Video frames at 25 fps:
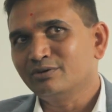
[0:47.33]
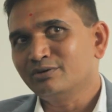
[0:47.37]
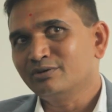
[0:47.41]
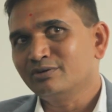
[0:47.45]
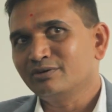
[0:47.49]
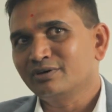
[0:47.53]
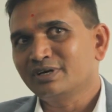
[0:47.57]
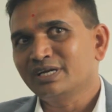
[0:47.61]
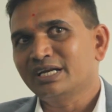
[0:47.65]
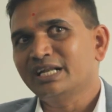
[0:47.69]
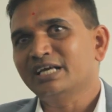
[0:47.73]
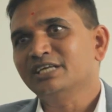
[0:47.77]
own
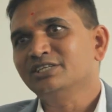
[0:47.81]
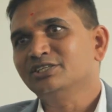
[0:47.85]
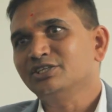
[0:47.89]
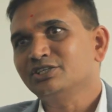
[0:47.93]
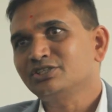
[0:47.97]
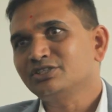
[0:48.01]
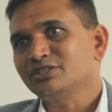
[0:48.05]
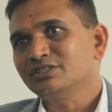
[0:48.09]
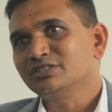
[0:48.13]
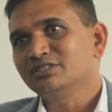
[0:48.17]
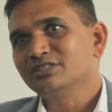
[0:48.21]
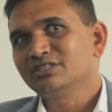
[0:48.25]

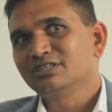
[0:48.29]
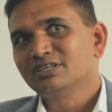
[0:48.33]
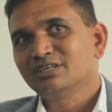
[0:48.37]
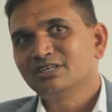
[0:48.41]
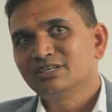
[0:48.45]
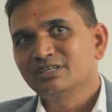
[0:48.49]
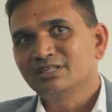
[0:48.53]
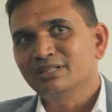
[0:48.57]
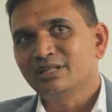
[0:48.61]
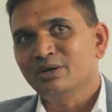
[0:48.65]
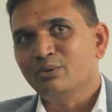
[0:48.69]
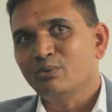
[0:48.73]
organization.
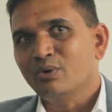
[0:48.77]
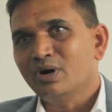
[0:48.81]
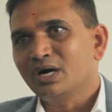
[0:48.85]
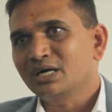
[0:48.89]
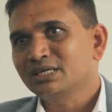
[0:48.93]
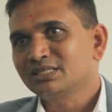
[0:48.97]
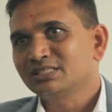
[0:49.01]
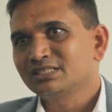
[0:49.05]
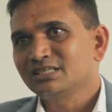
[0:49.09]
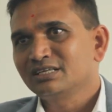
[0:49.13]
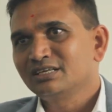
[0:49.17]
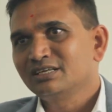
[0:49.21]
They
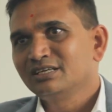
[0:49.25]
work.